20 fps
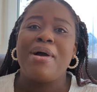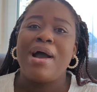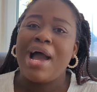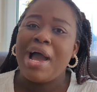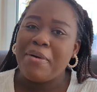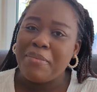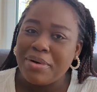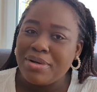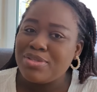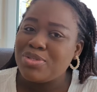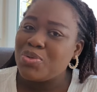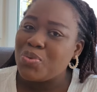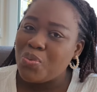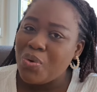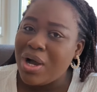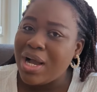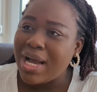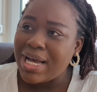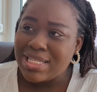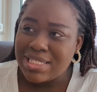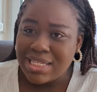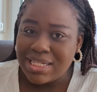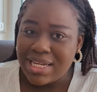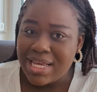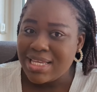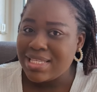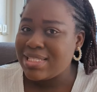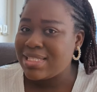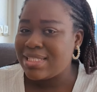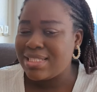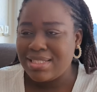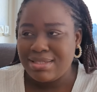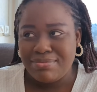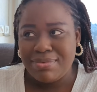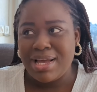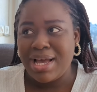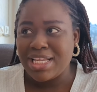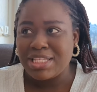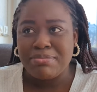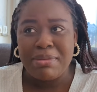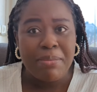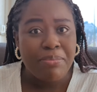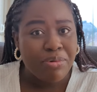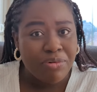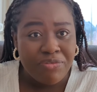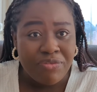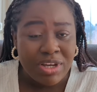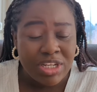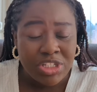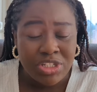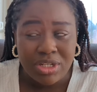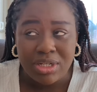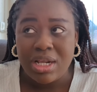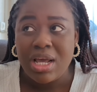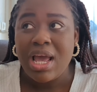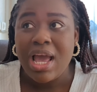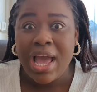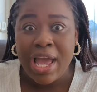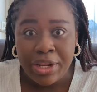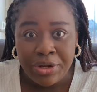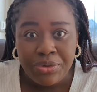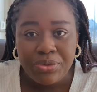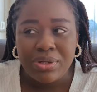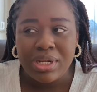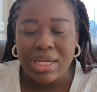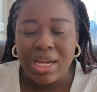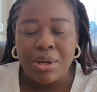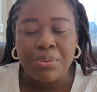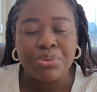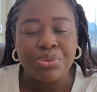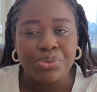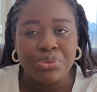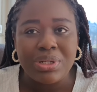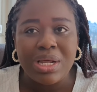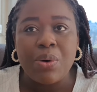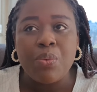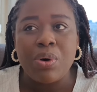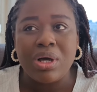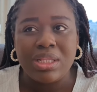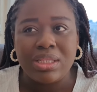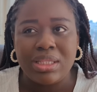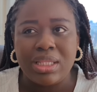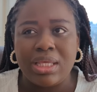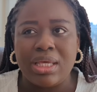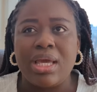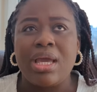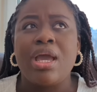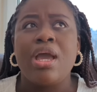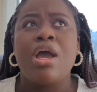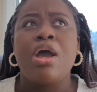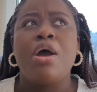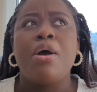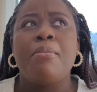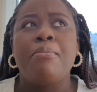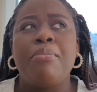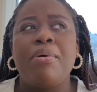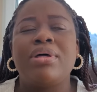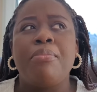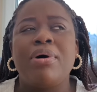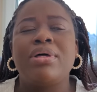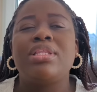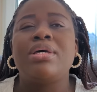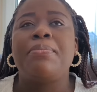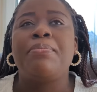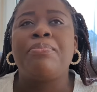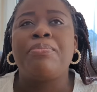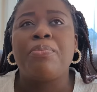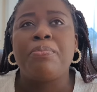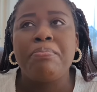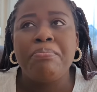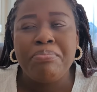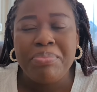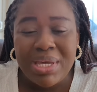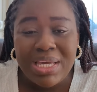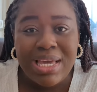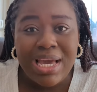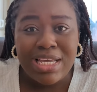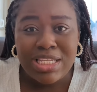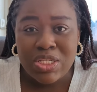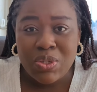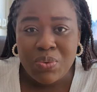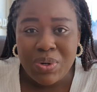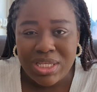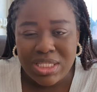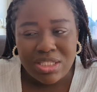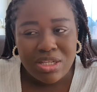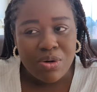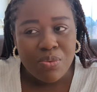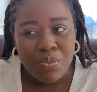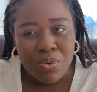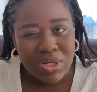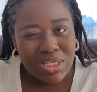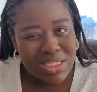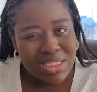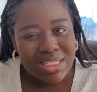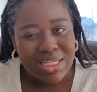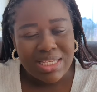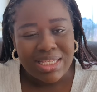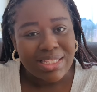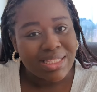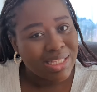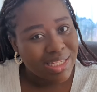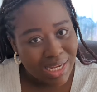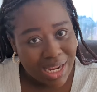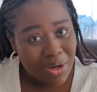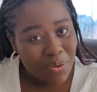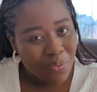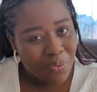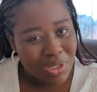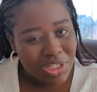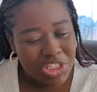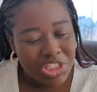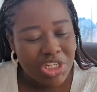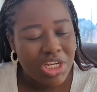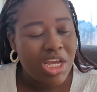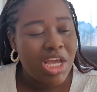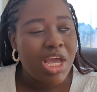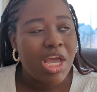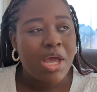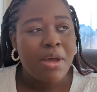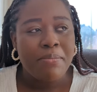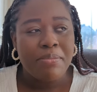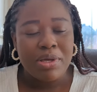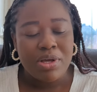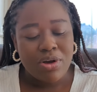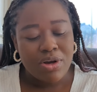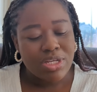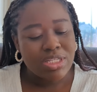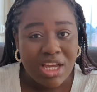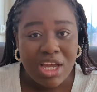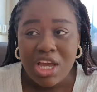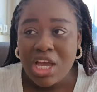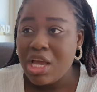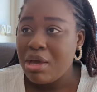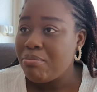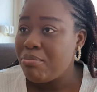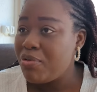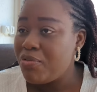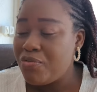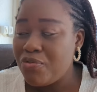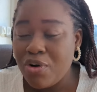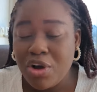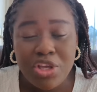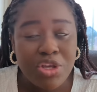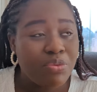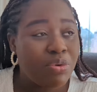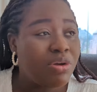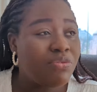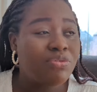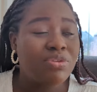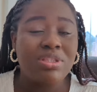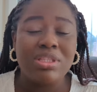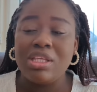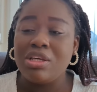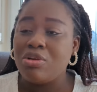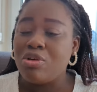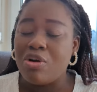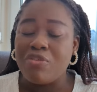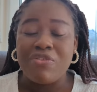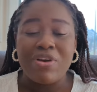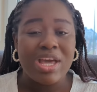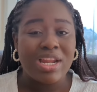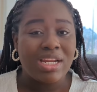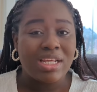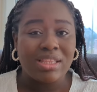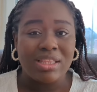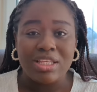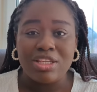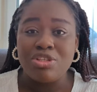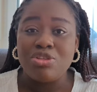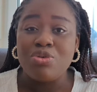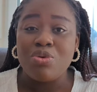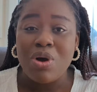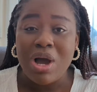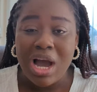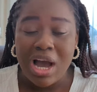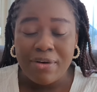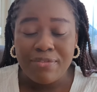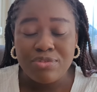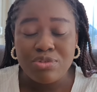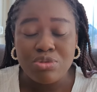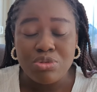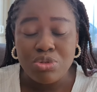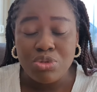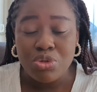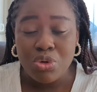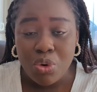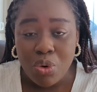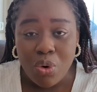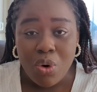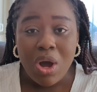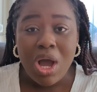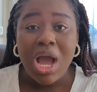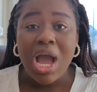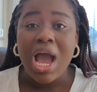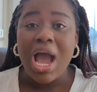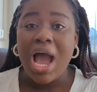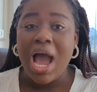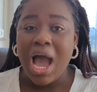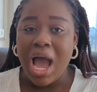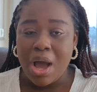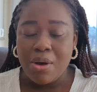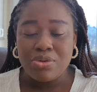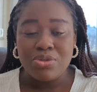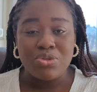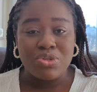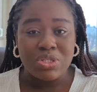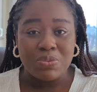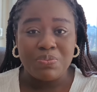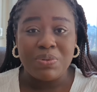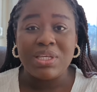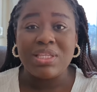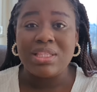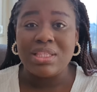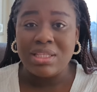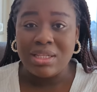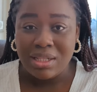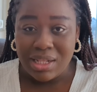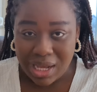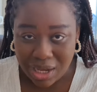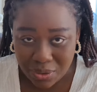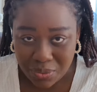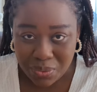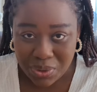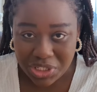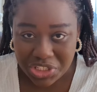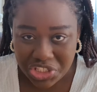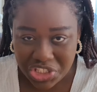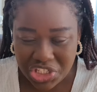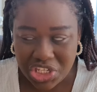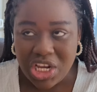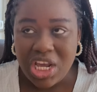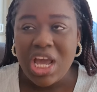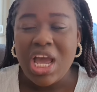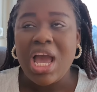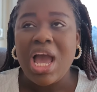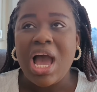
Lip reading: I want to work as a nurse as my profession. I knew that I would do that one day. But the biggest question was the language. Because before you even think of anything, you have to know how to speak the language.